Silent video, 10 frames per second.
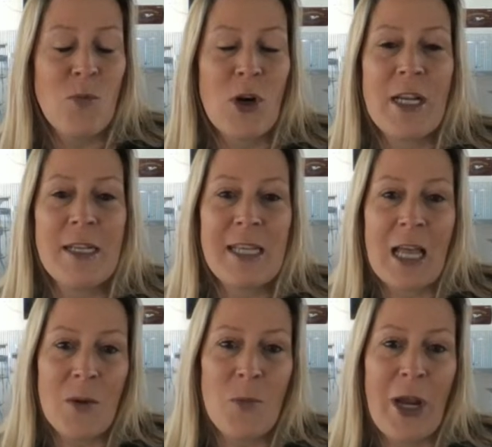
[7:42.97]
We're going to
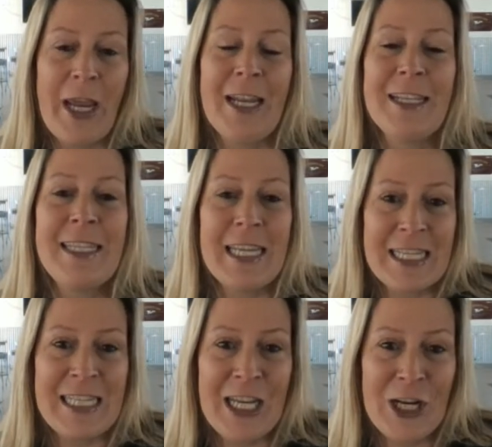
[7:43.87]
celebrate
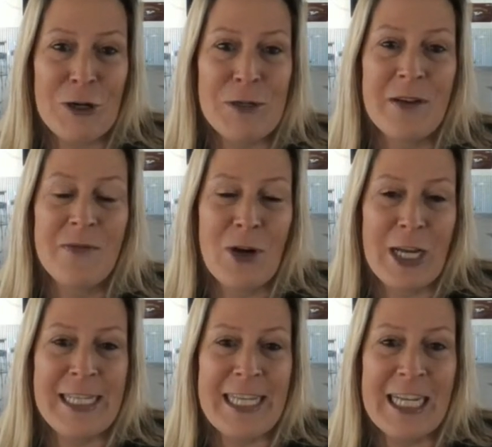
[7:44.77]
60 years of
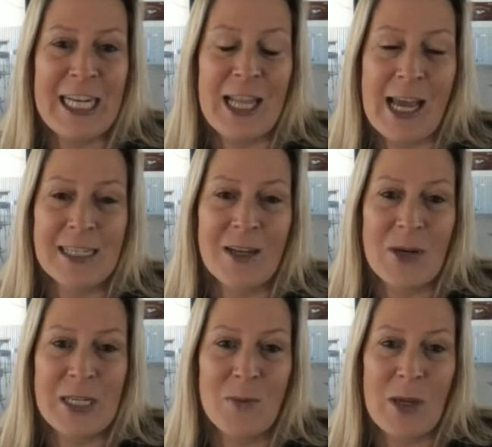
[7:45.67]
racing at Alaska
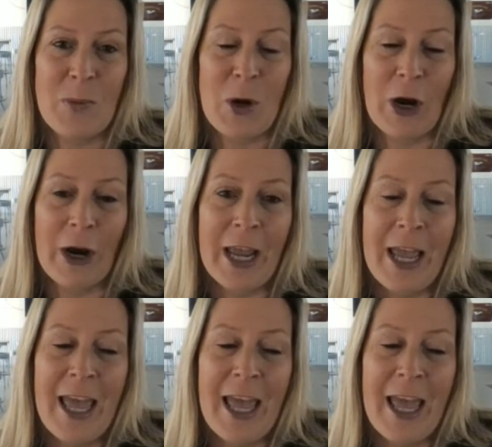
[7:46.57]
Raceway Park.